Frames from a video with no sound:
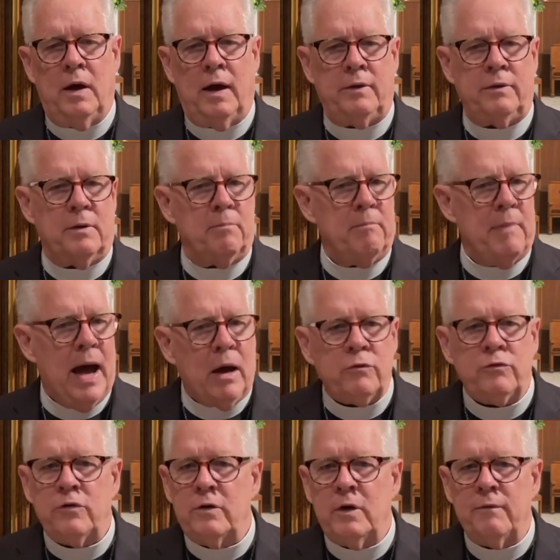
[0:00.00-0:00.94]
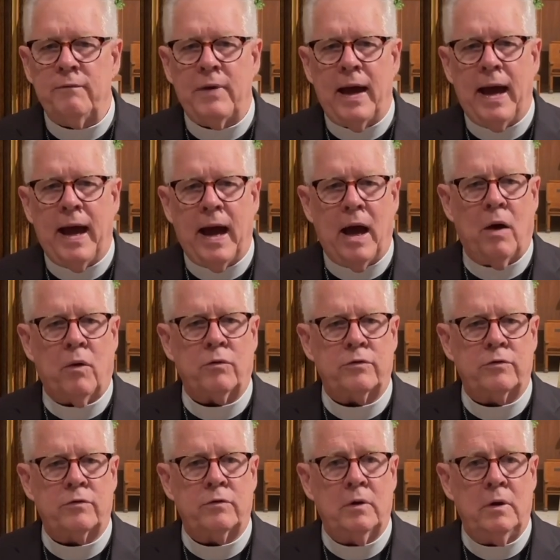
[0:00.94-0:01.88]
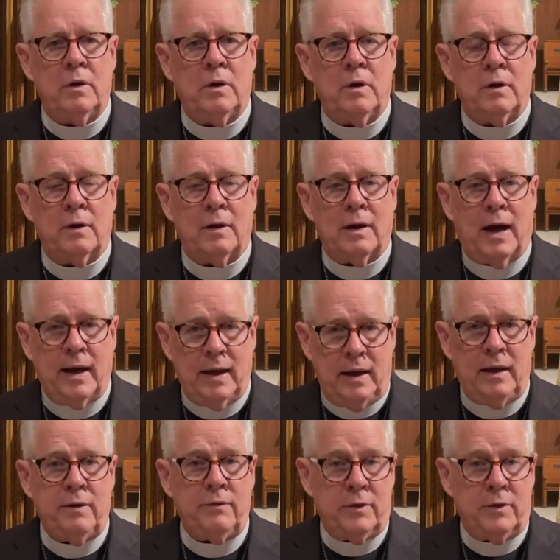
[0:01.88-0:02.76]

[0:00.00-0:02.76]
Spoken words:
and the mountain of the house, i.e.